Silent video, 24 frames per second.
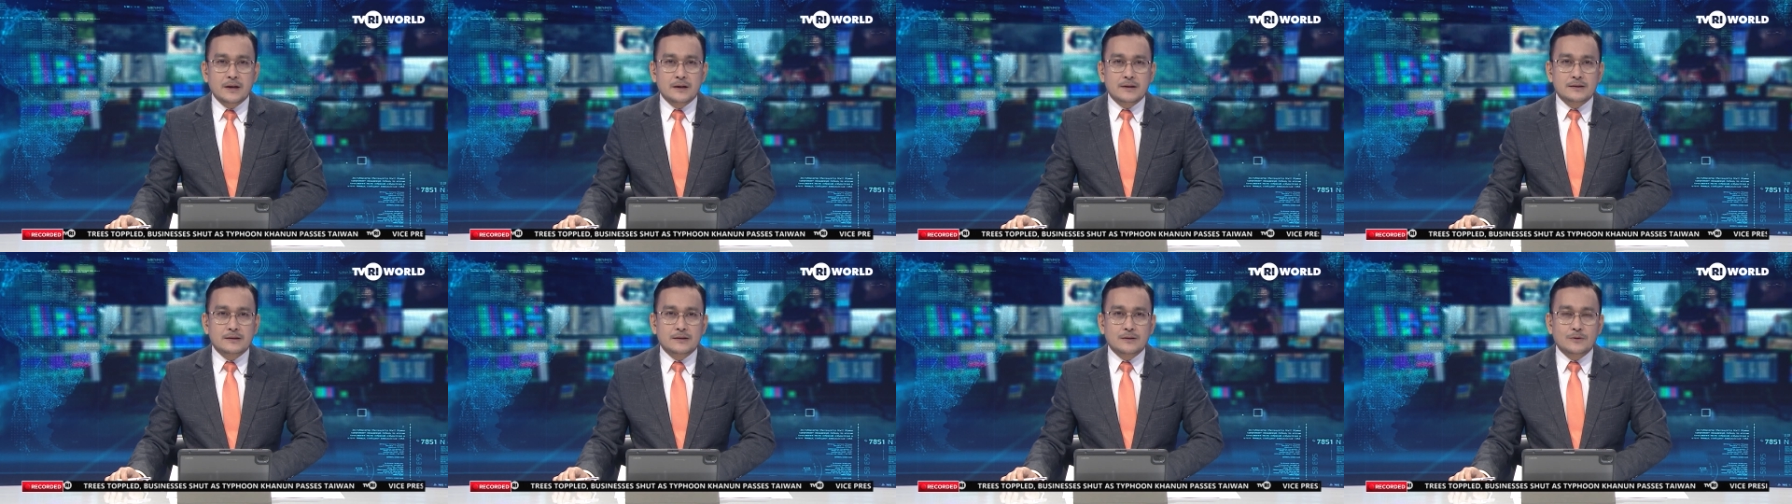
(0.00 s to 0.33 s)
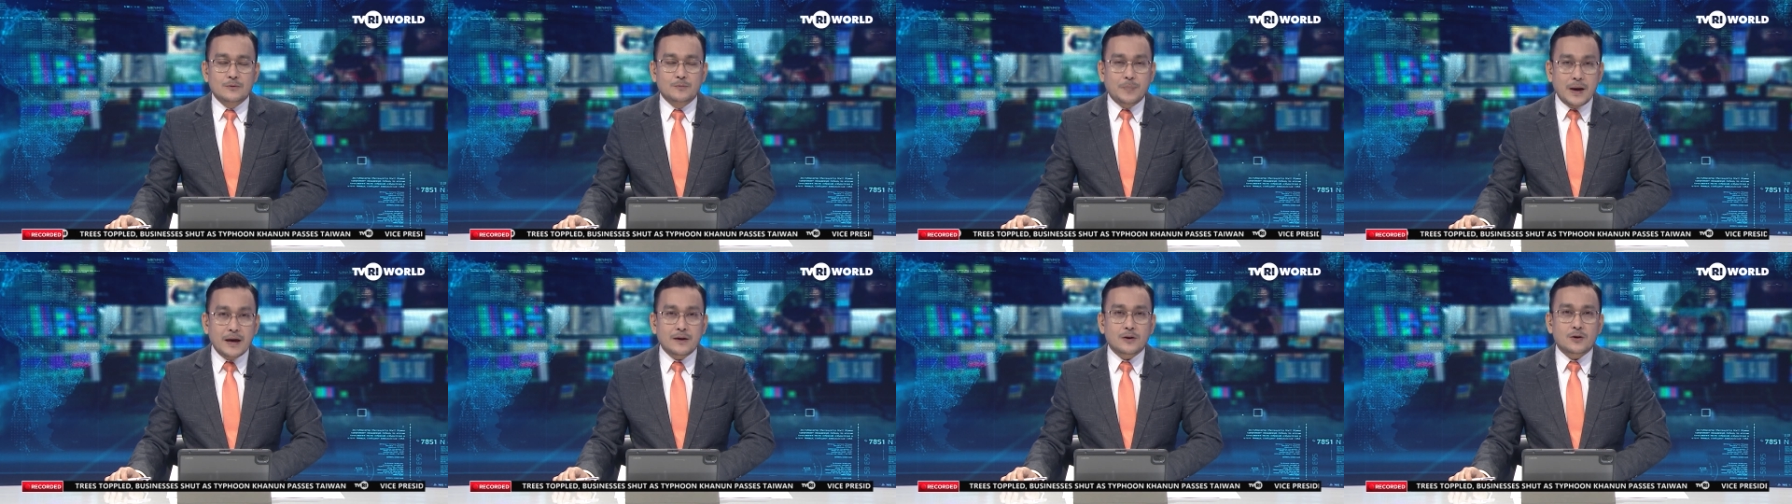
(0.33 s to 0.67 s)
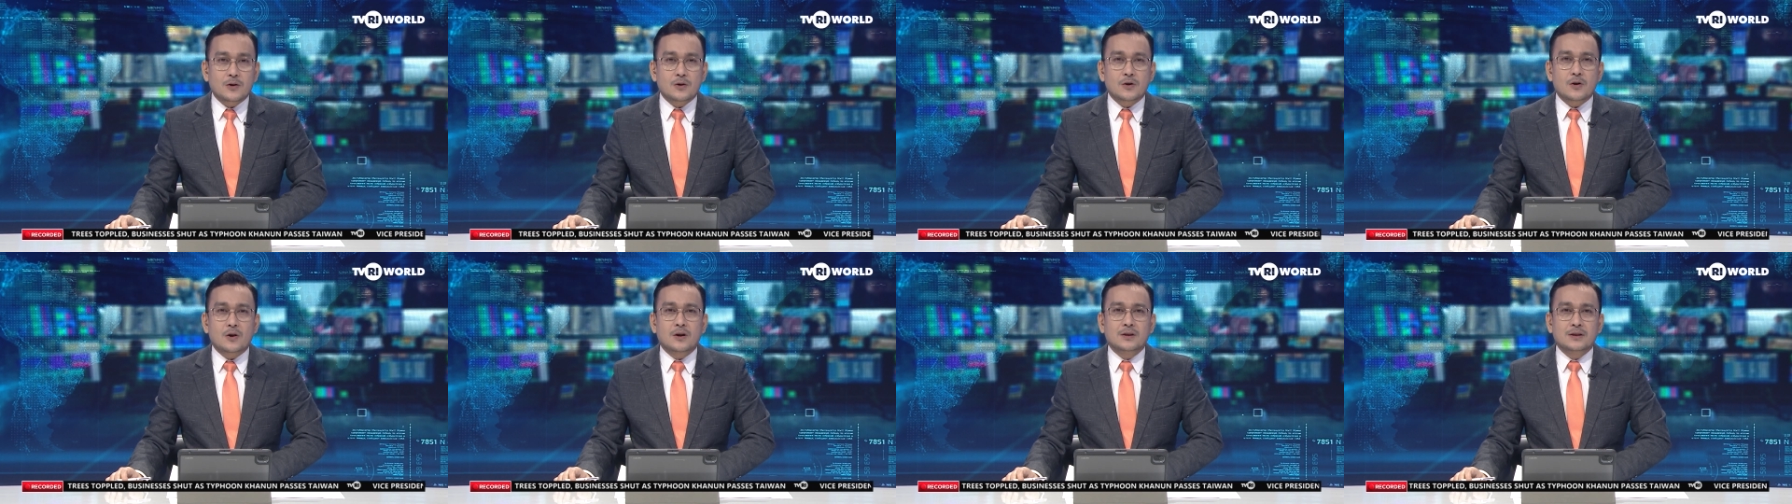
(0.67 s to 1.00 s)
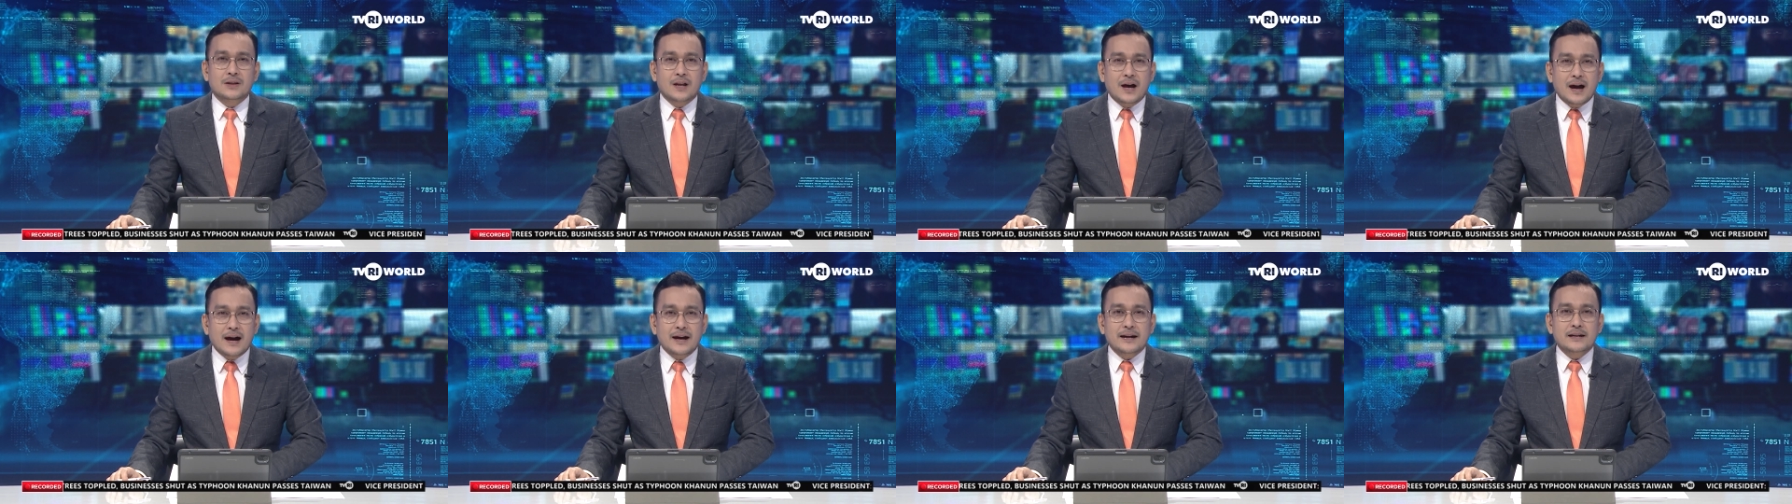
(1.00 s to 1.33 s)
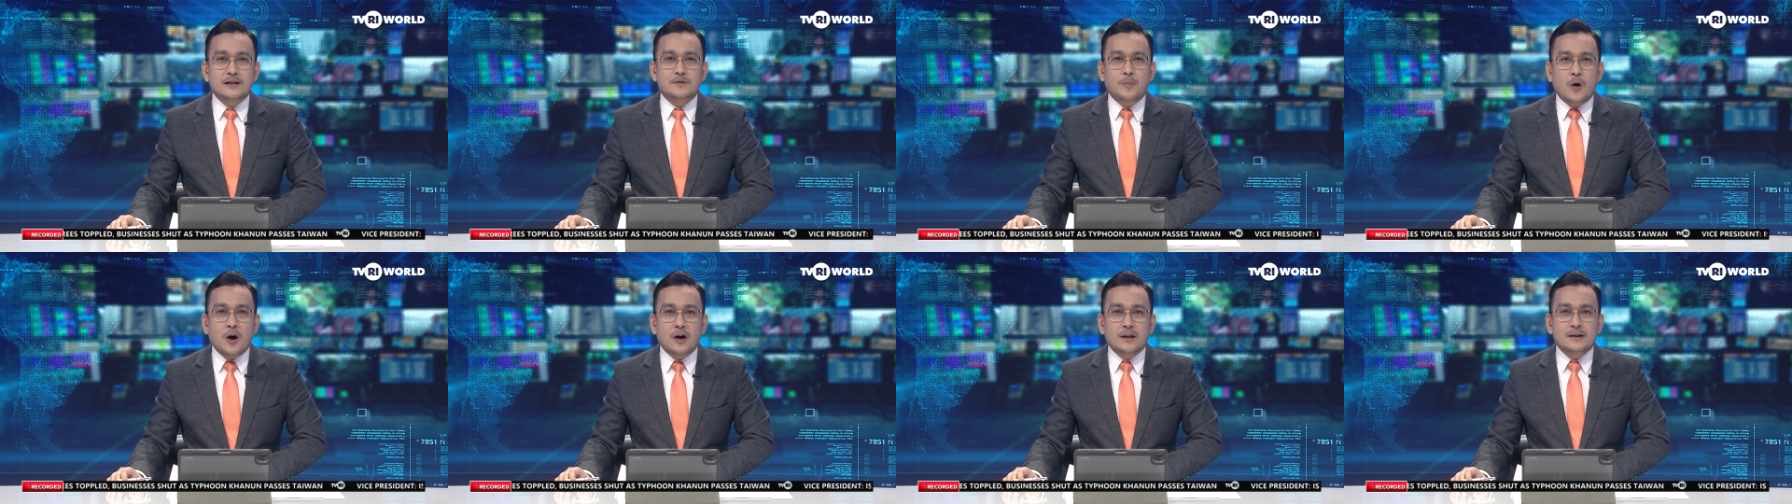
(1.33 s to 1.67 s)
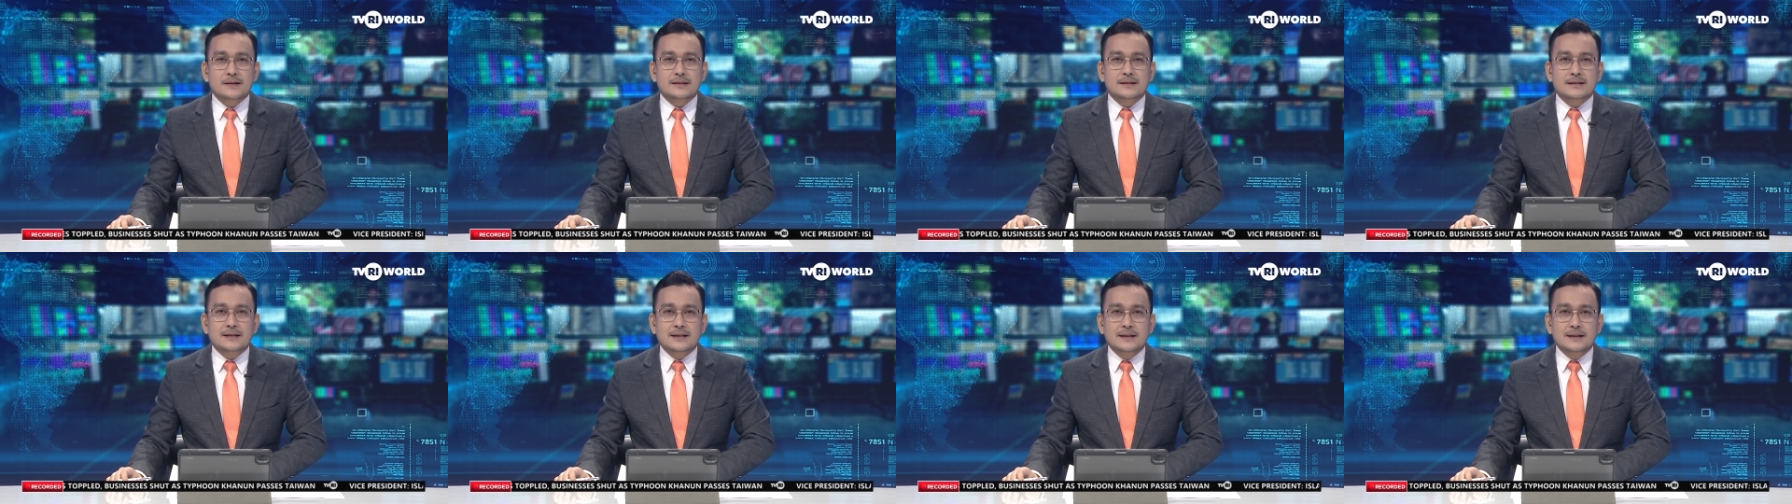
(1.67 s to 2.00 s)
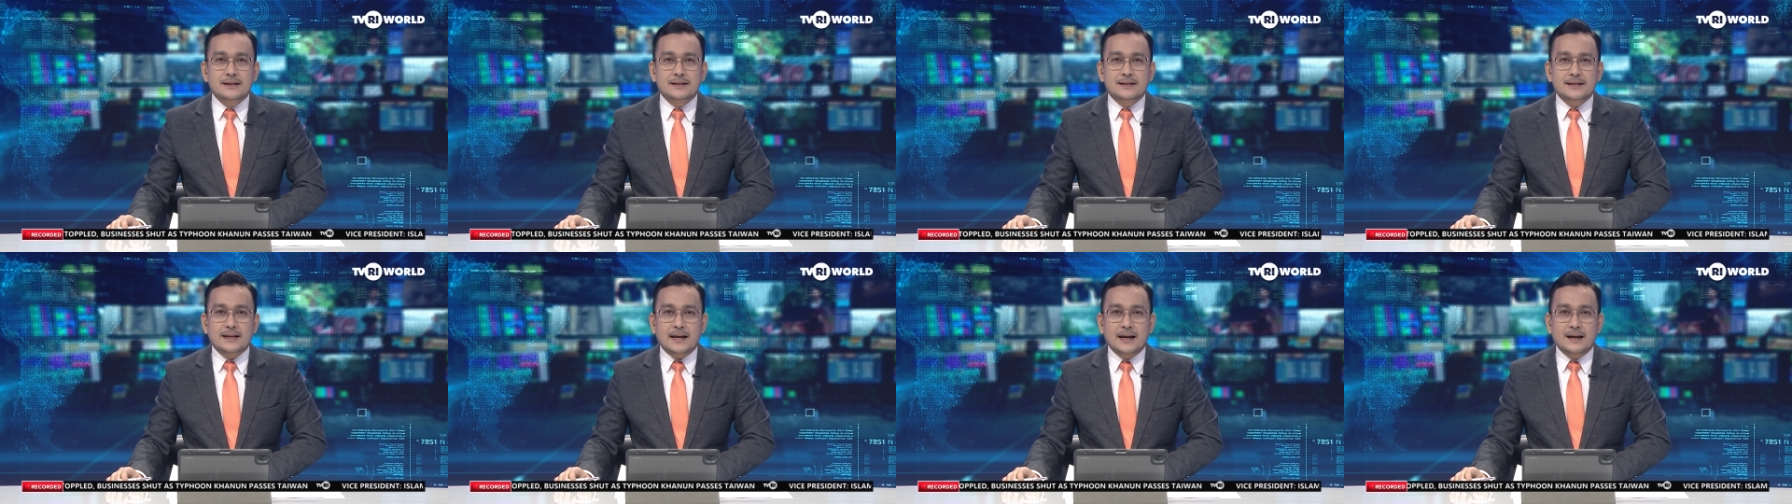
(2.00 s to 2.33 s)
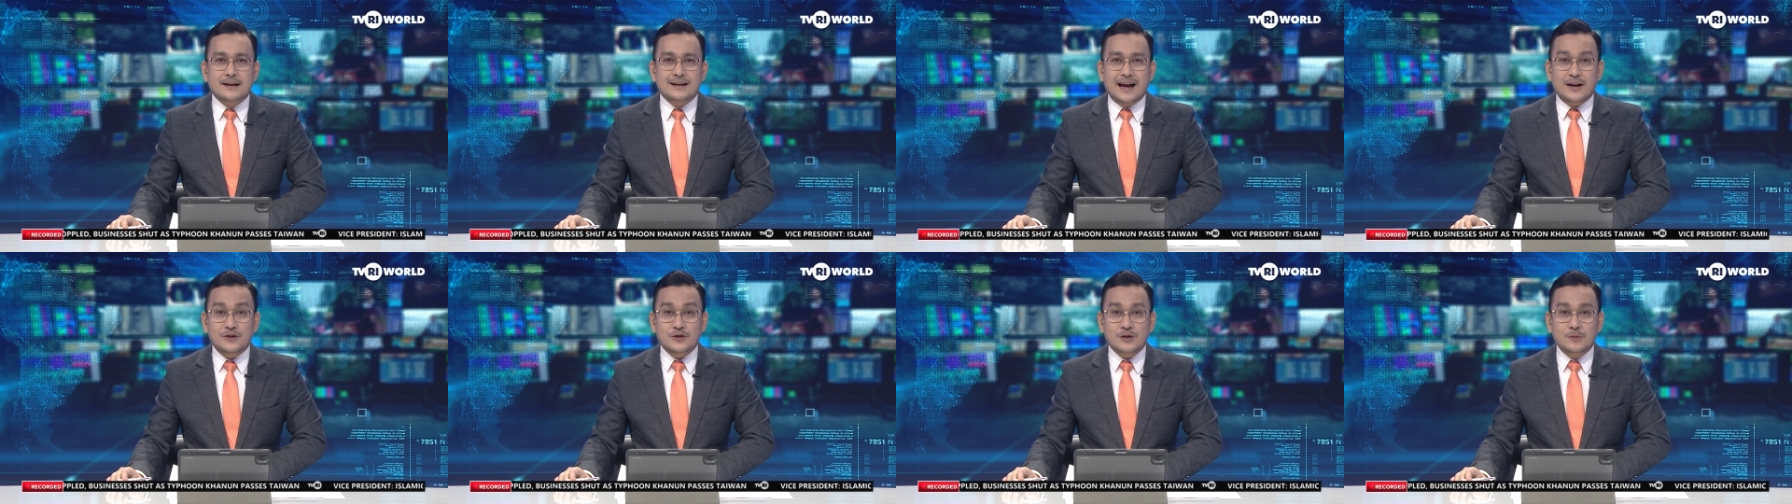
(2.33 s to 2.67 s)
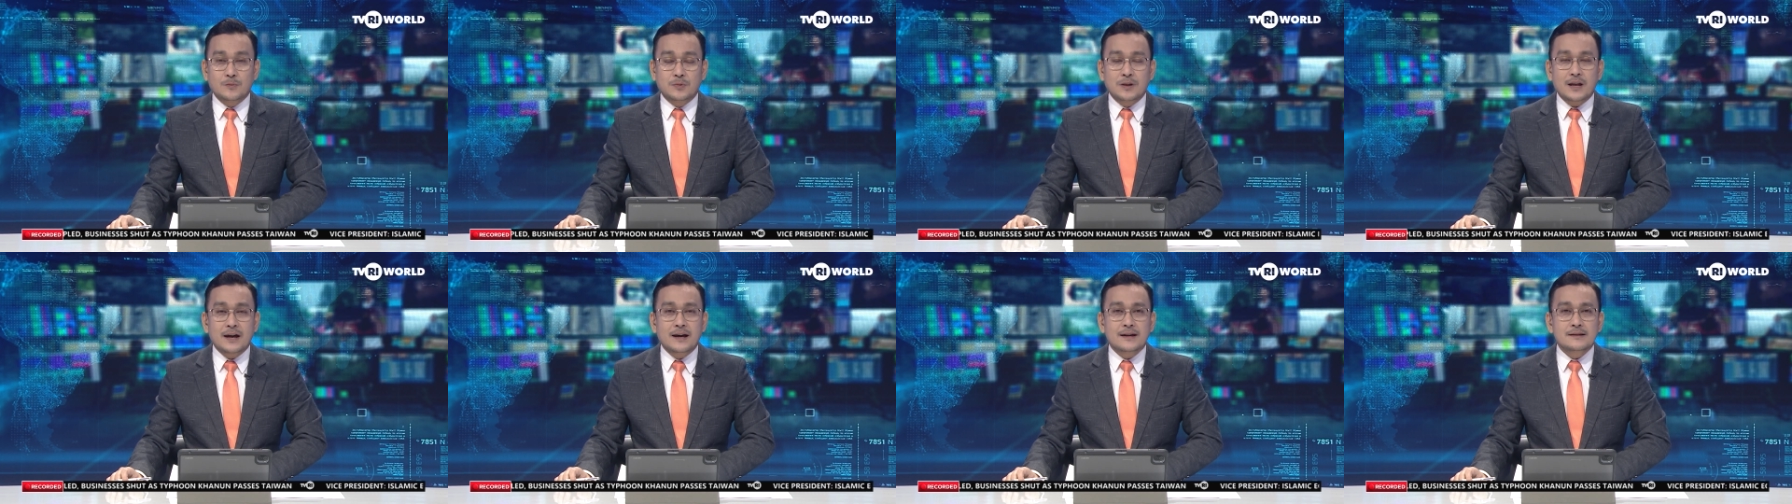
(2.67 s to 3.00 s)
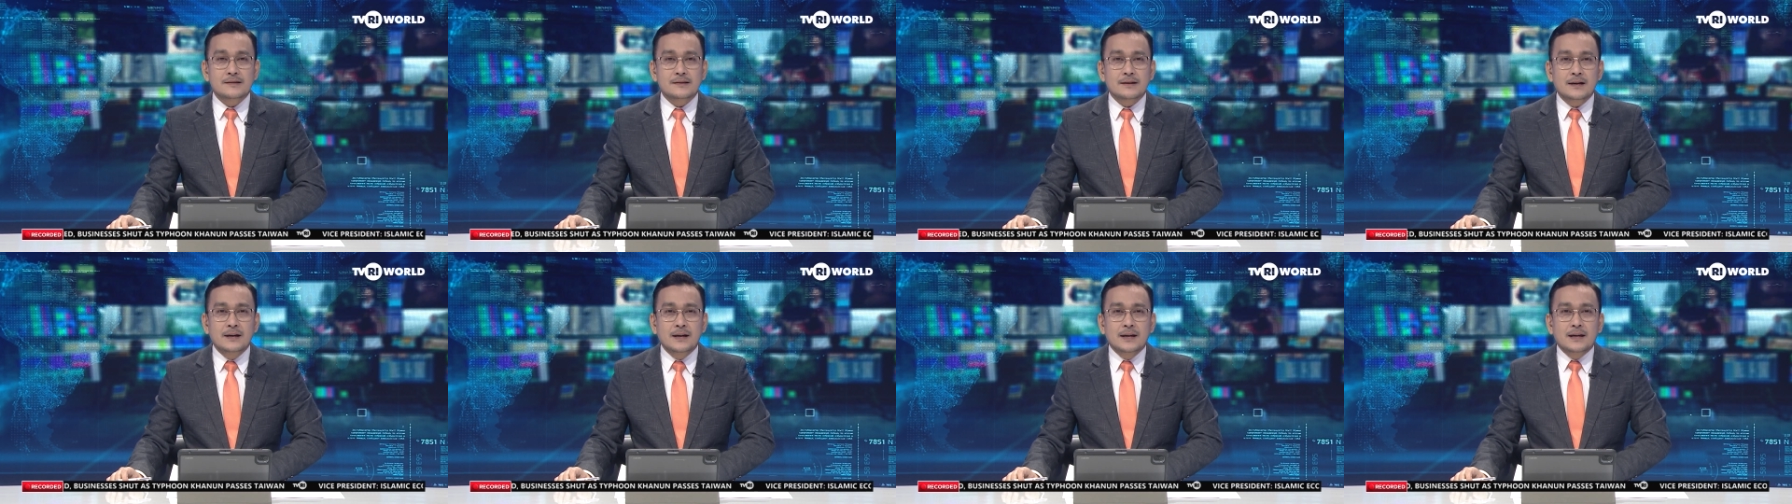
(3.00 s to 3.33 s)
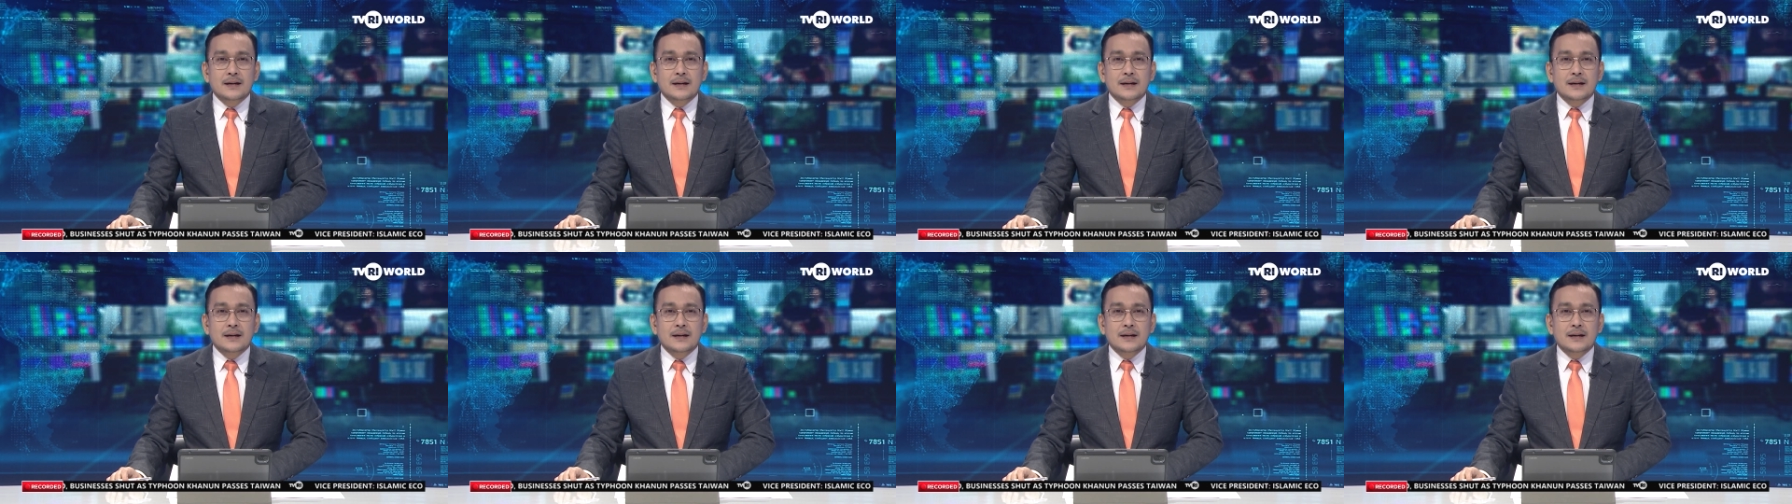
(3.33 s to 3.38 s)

To better align policies and action plans,